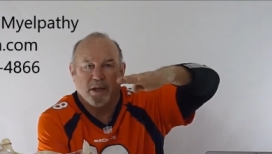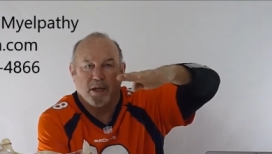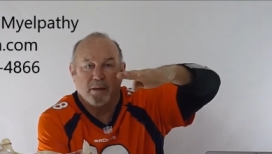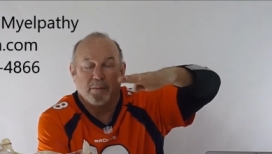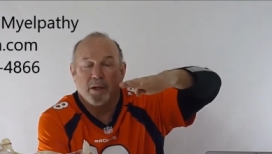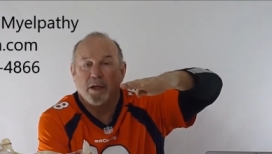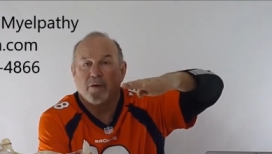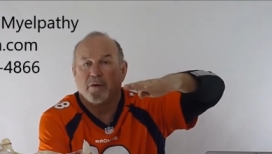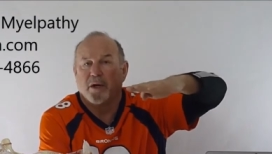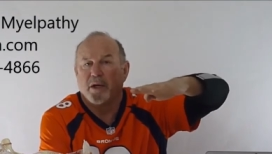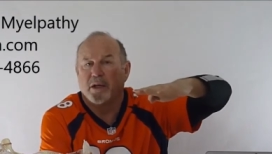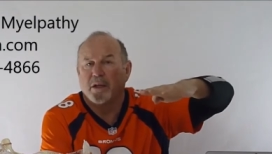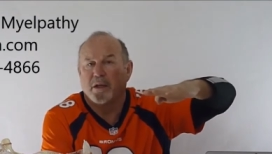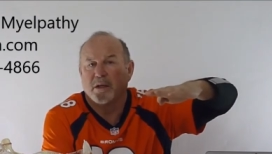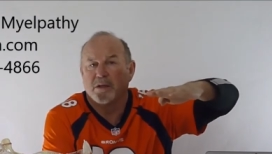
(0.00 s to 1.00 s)
and
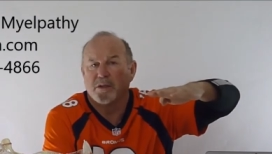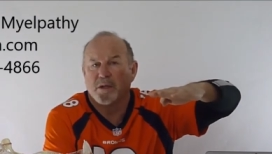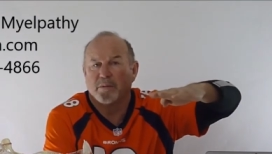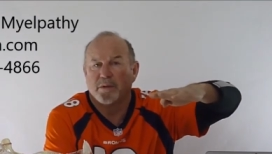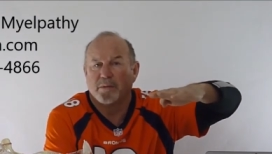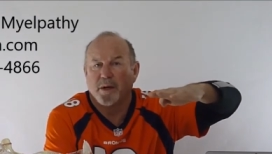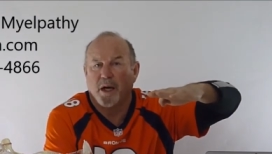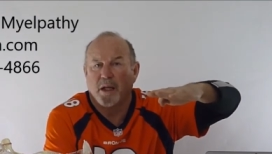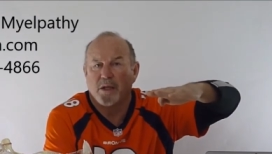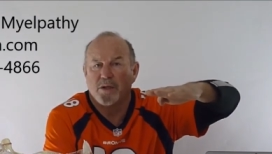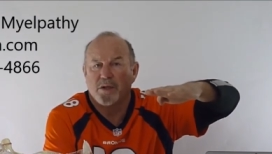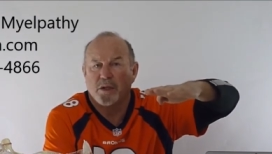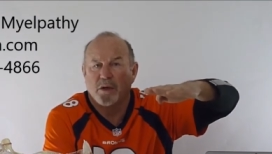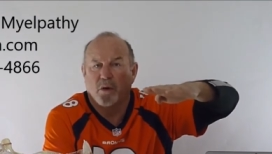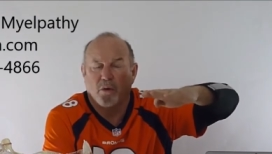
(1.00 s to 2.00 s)
ameliorate clinical symptomology